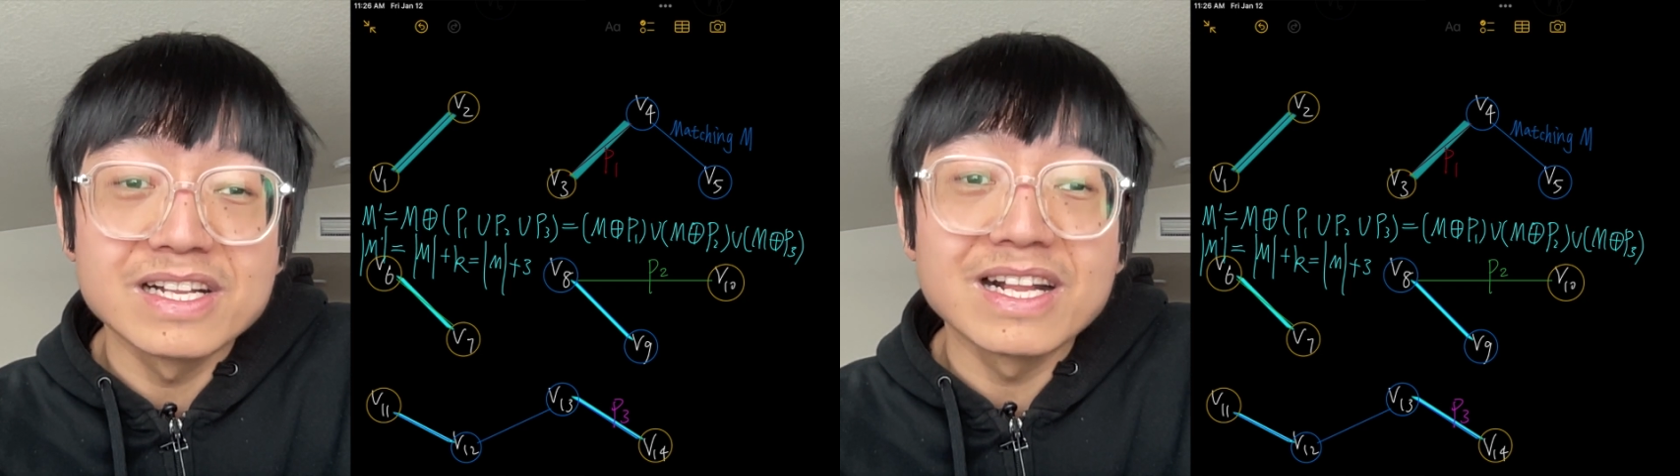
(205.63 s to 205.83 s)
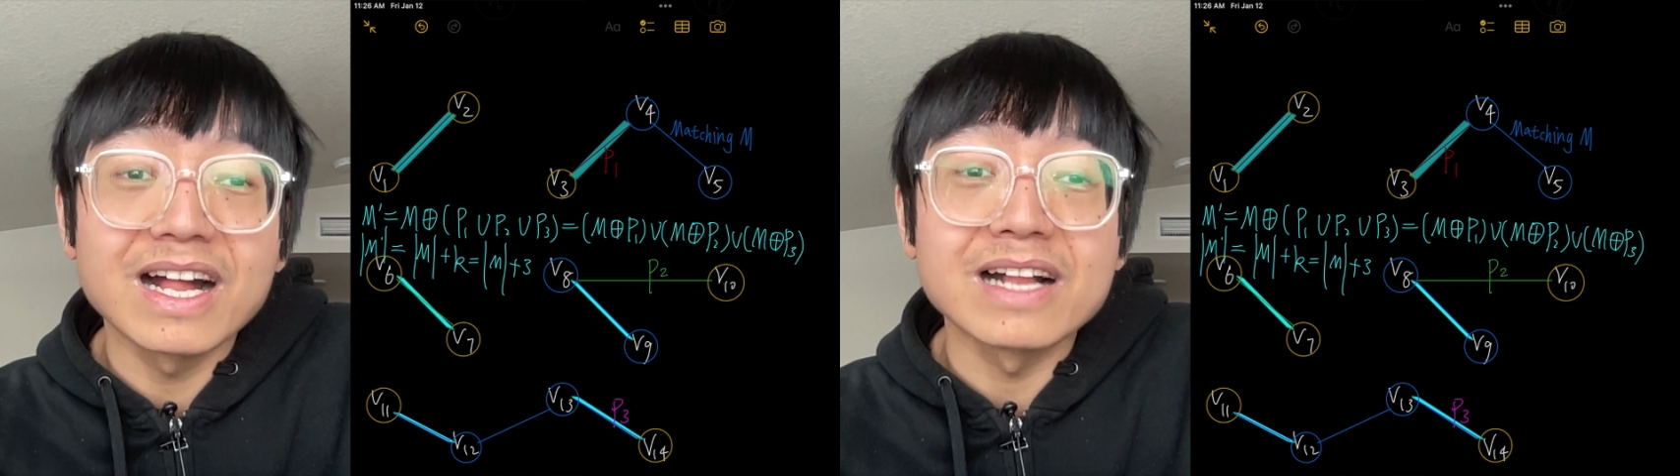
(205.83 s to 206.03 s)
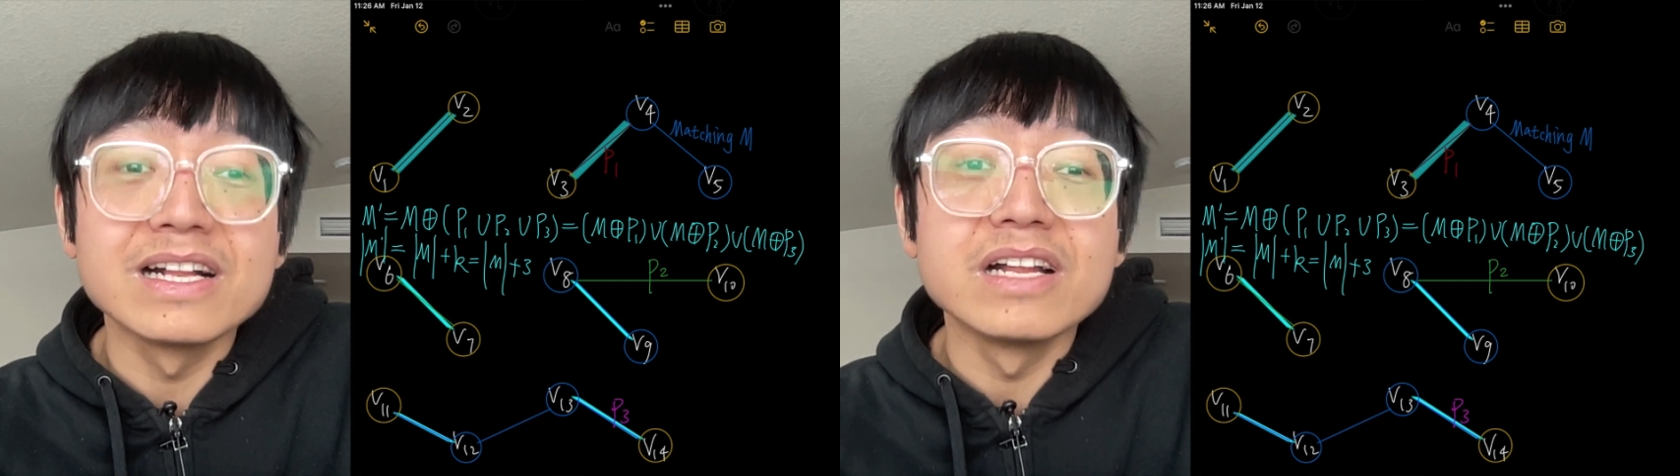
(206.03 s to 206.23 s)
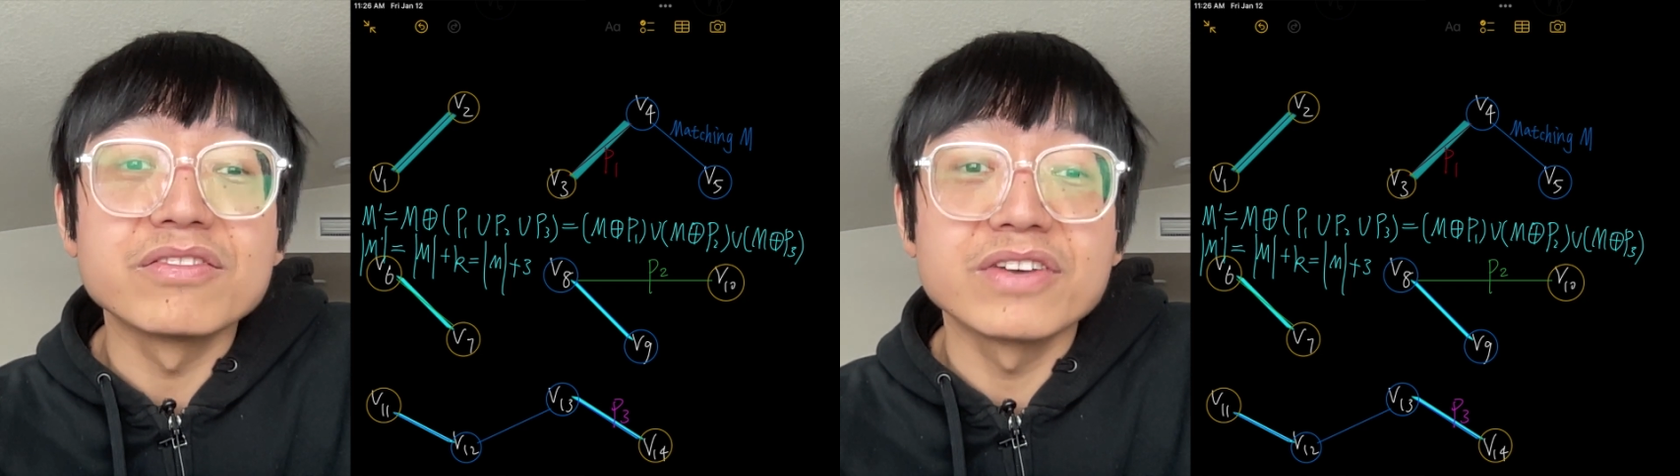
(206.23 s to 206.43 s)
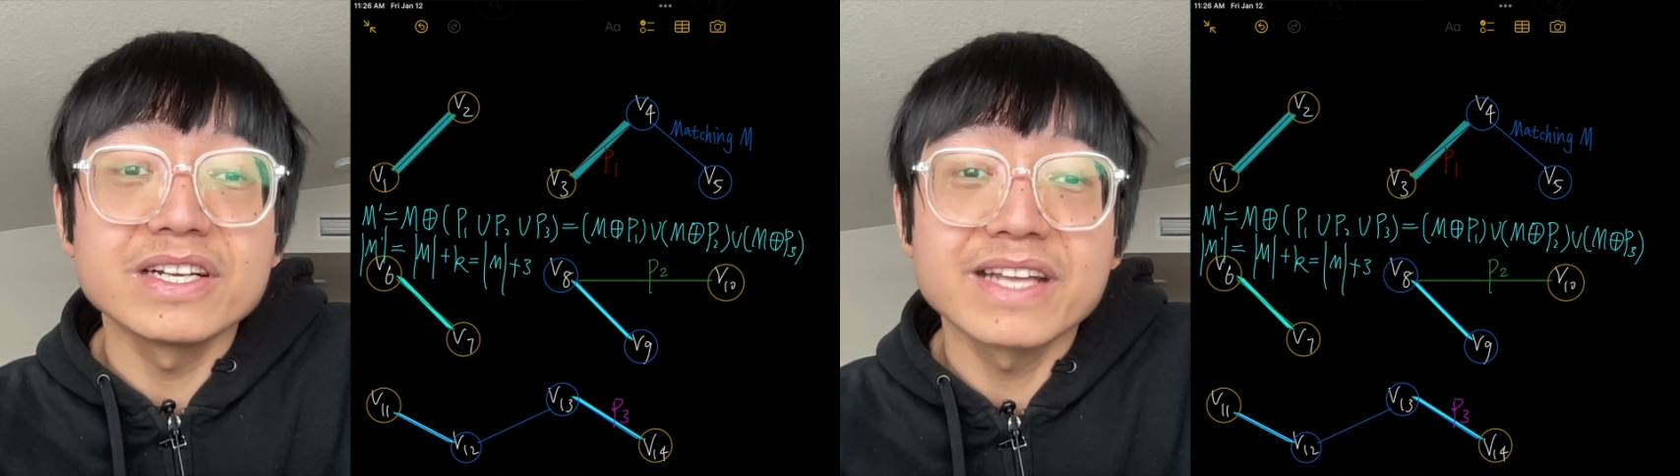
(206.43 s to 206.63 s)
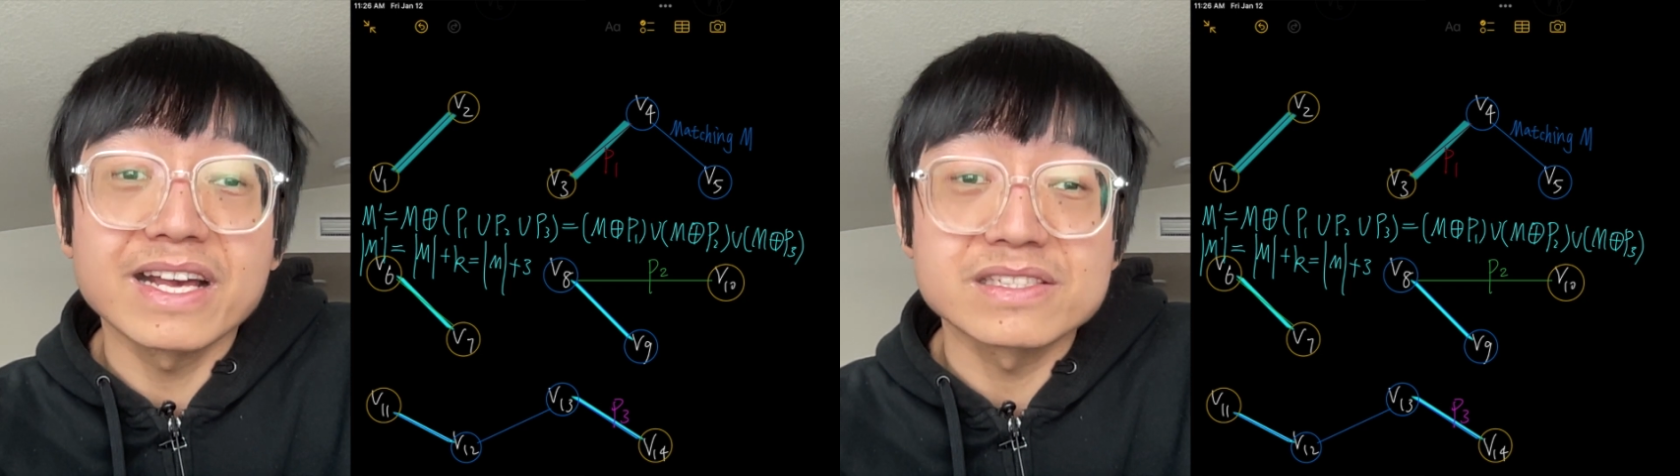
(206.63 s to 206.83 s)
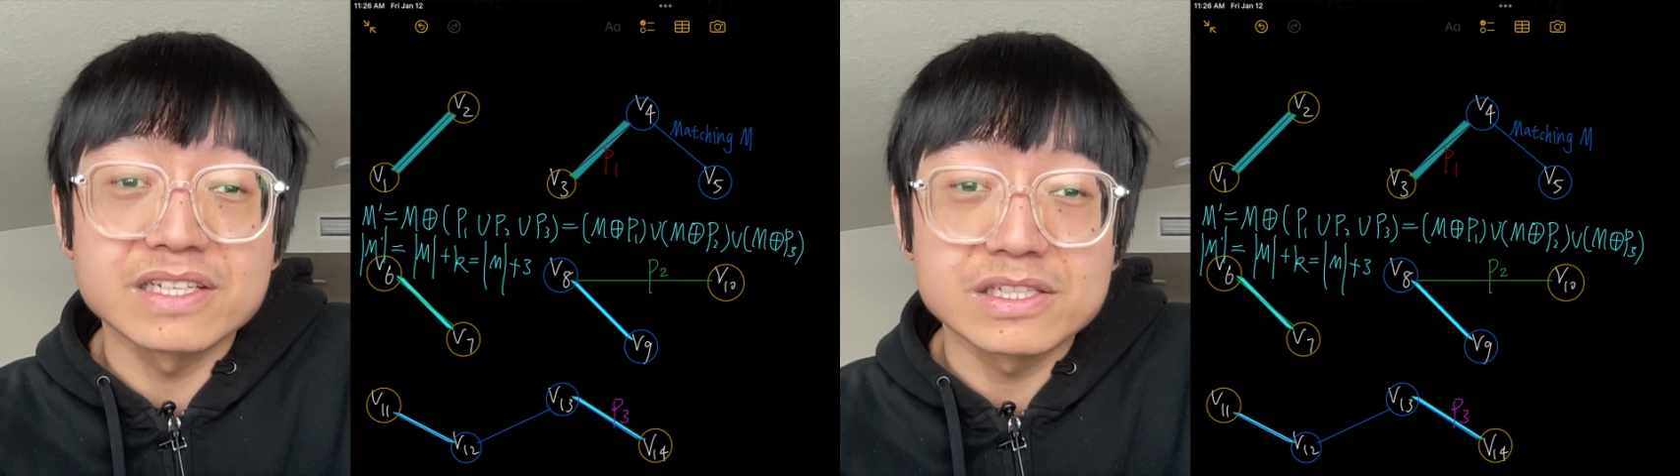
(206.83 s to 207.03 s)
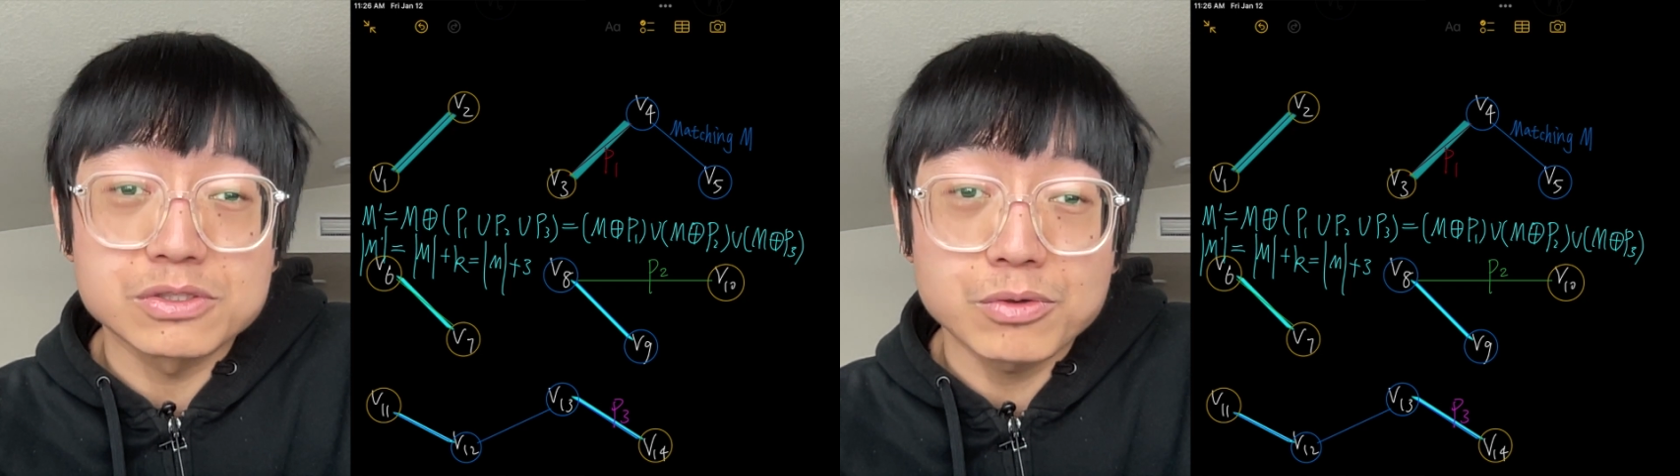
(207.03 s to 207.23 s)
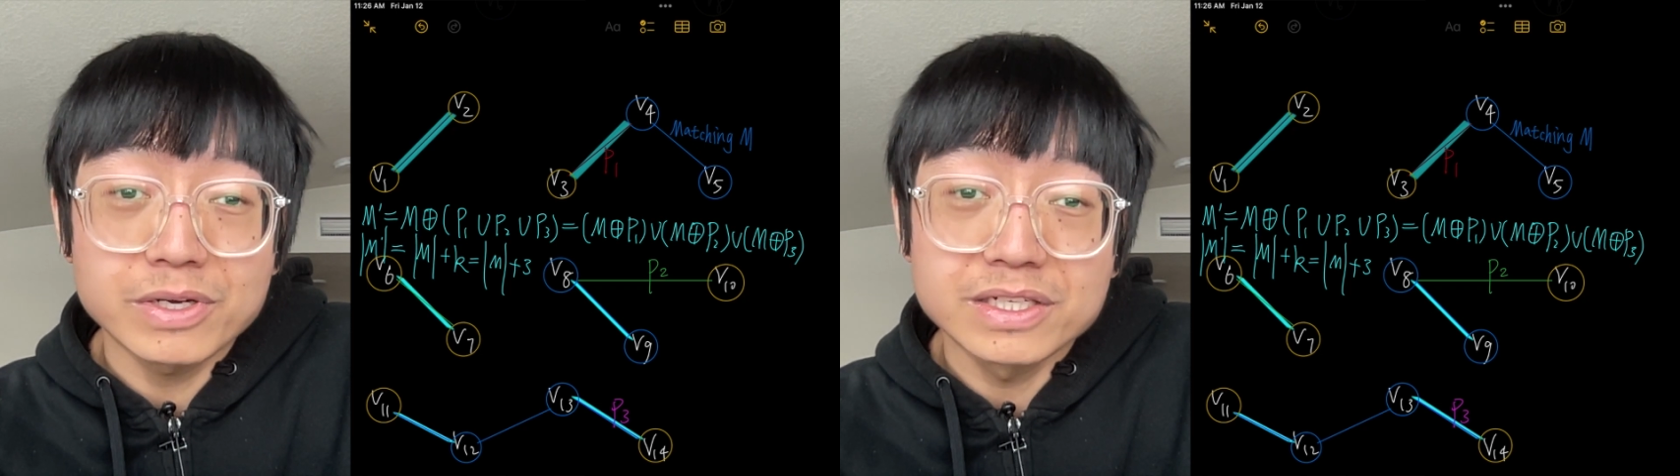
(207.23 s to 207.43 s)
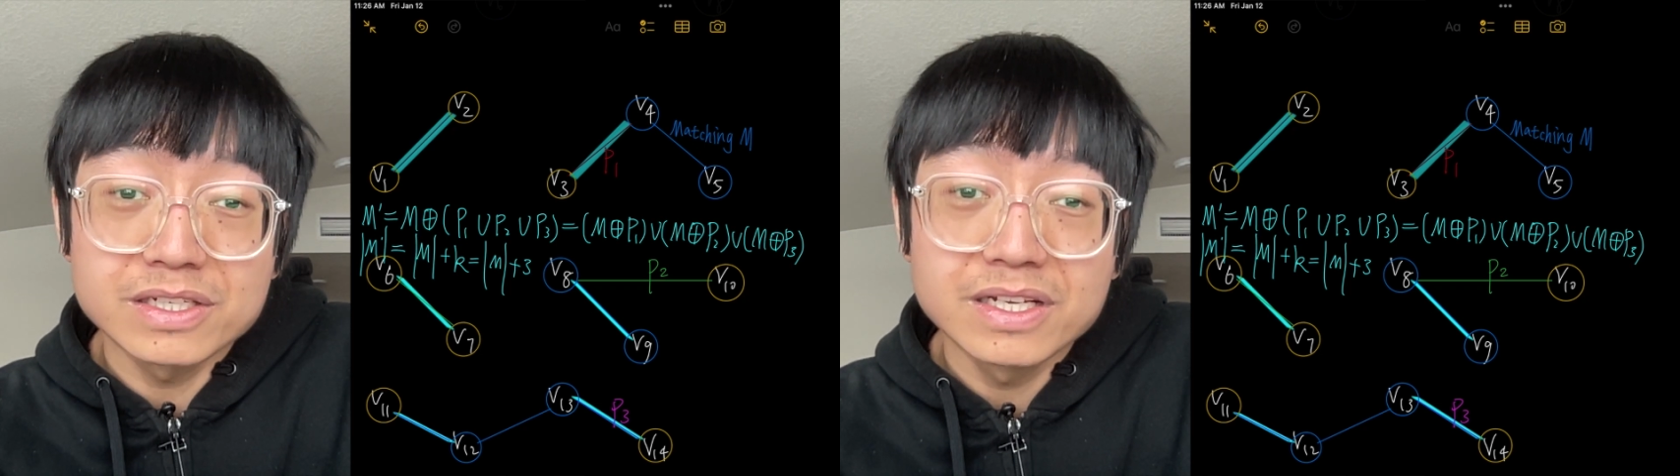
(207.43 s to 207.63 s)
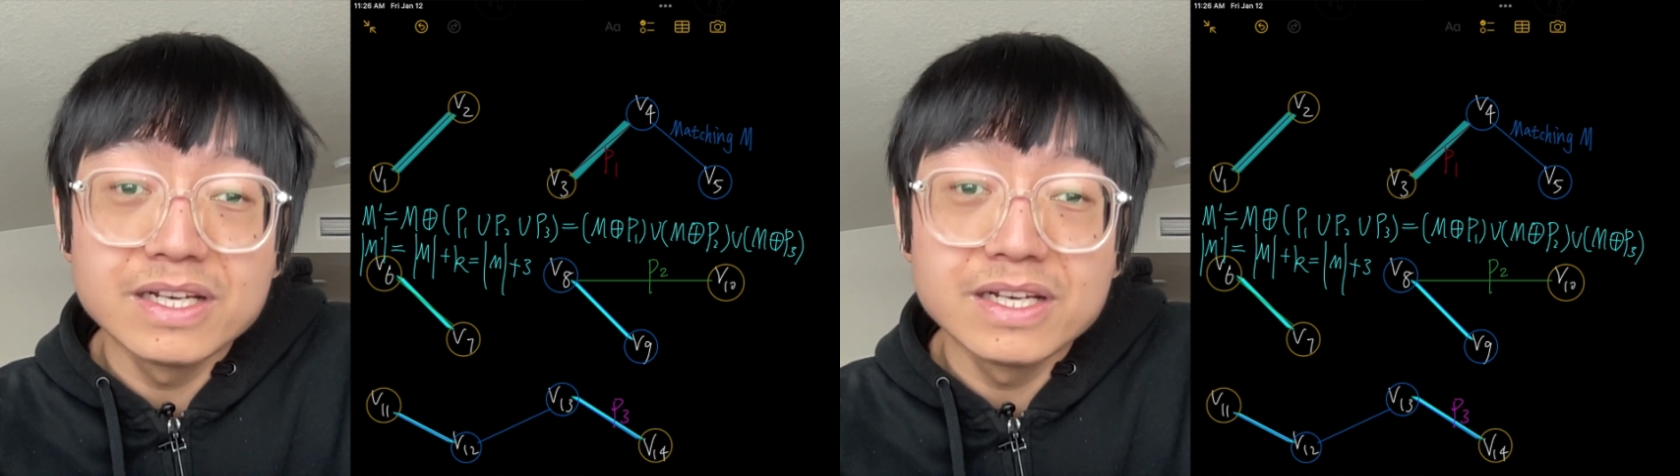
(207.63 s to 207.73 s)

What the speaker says: are vertex disjoint,